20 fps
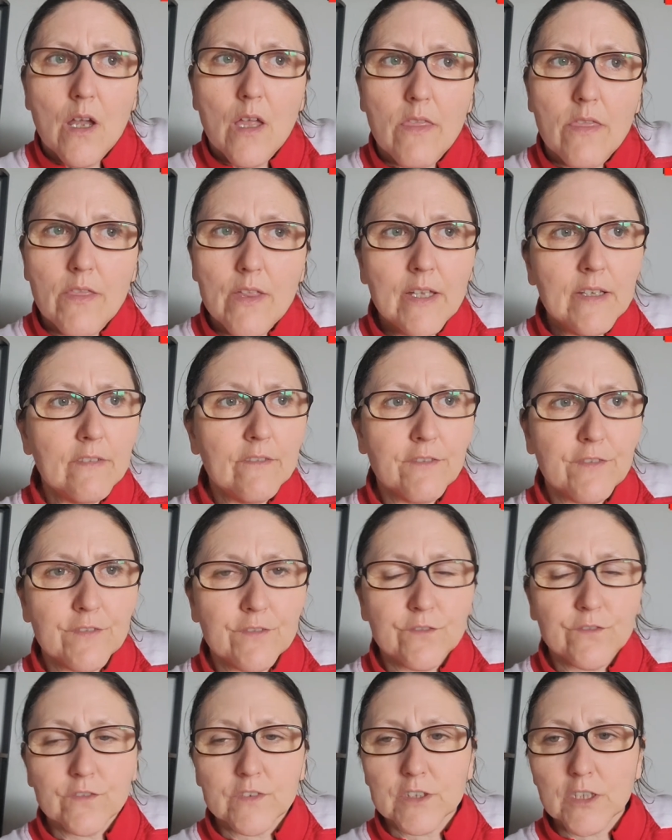And then
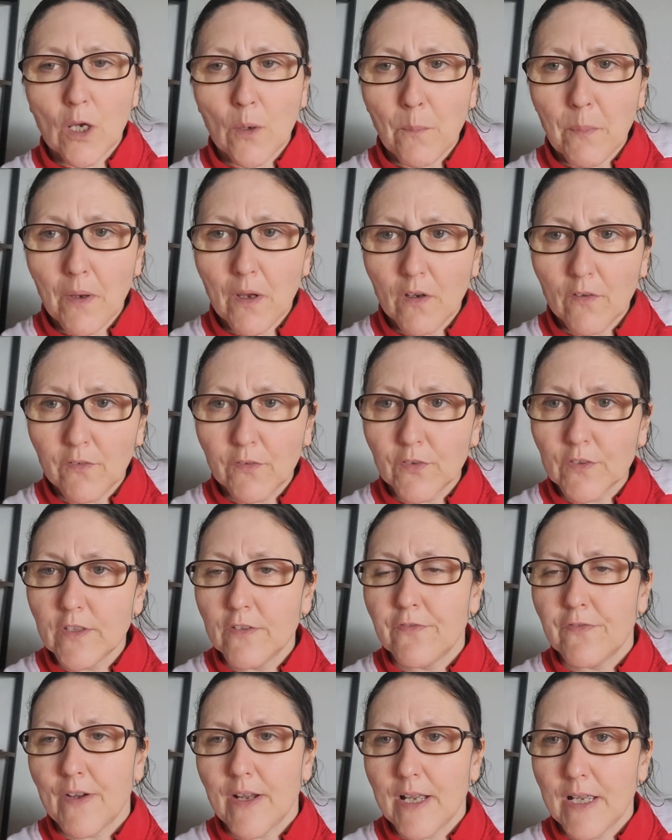top off
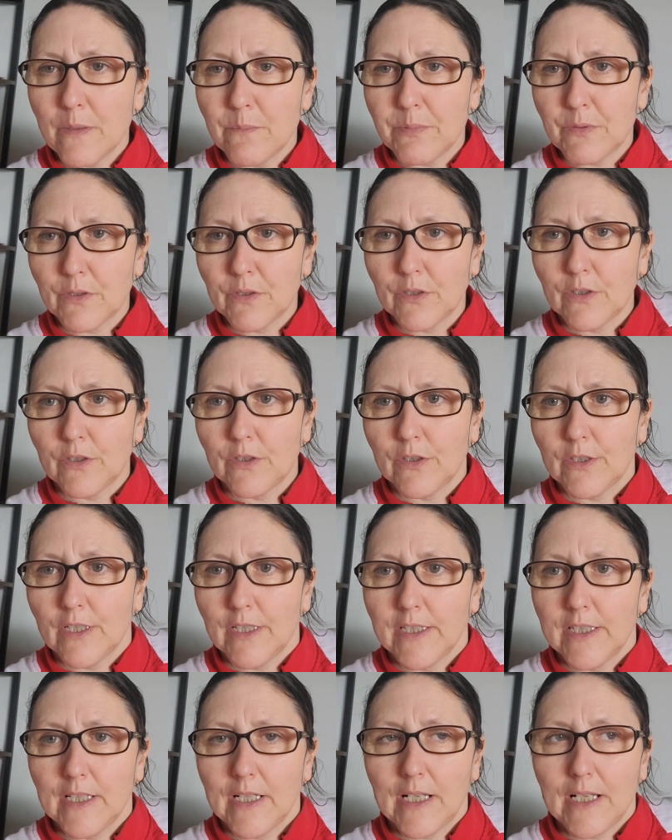your fibro,
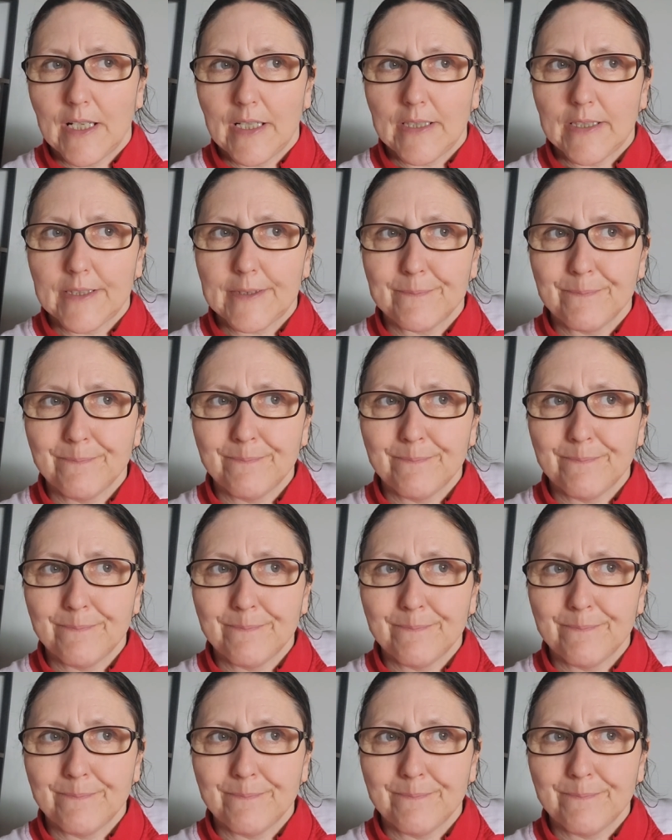and you're like,